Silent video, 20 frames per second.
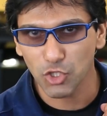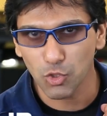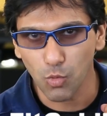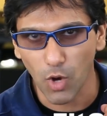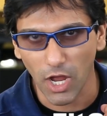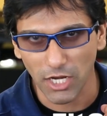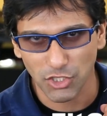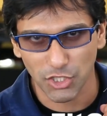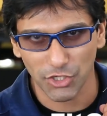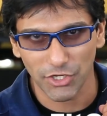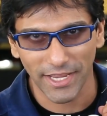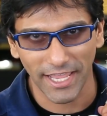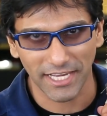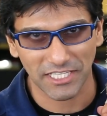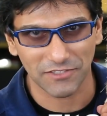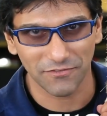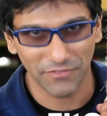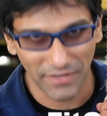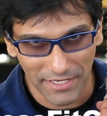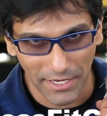you watch our
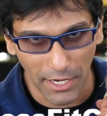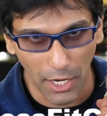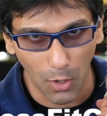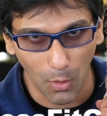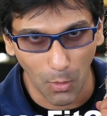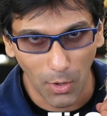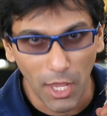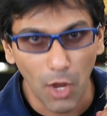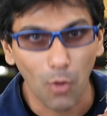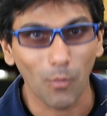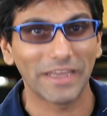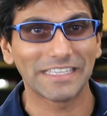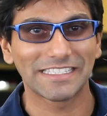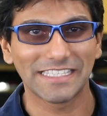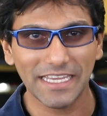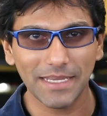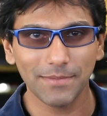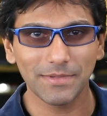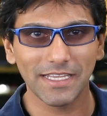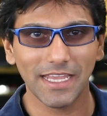next video when
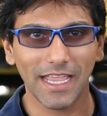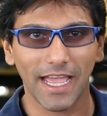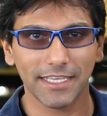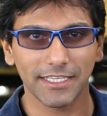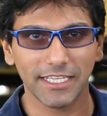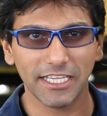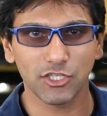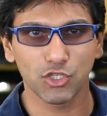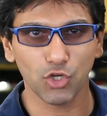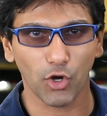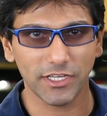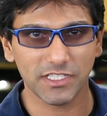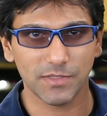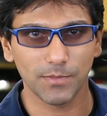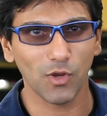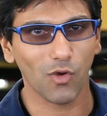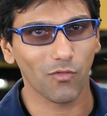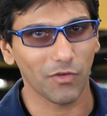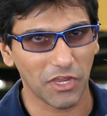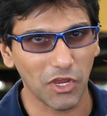Team D&D joins
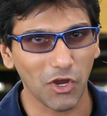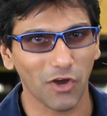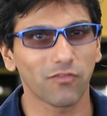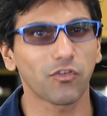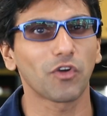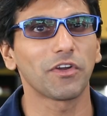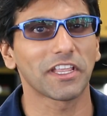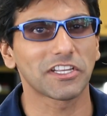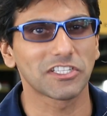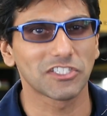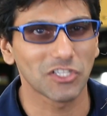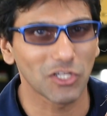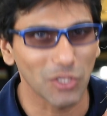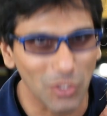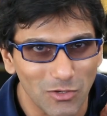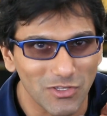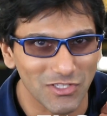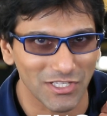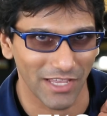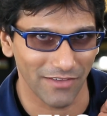me over here for an
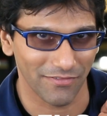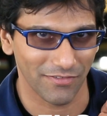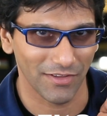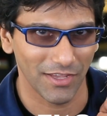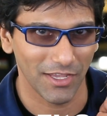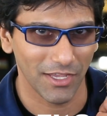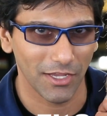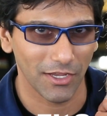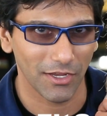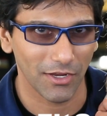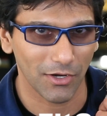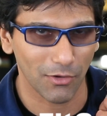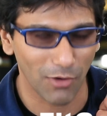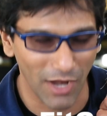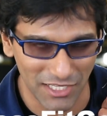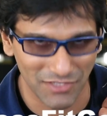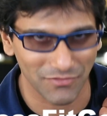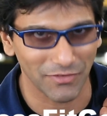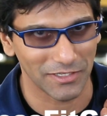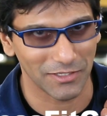exclusive
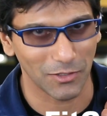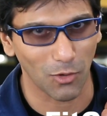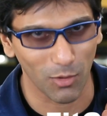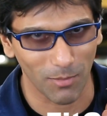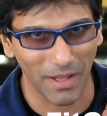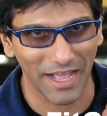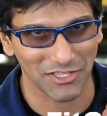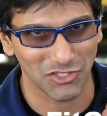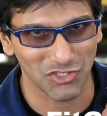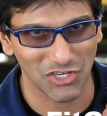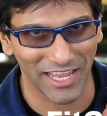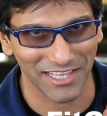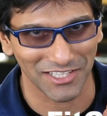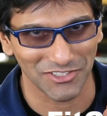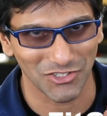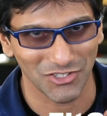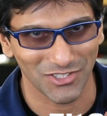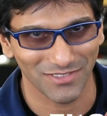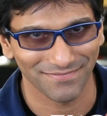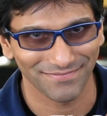CrossFit Gold Box
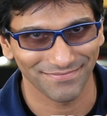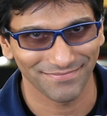Challenge.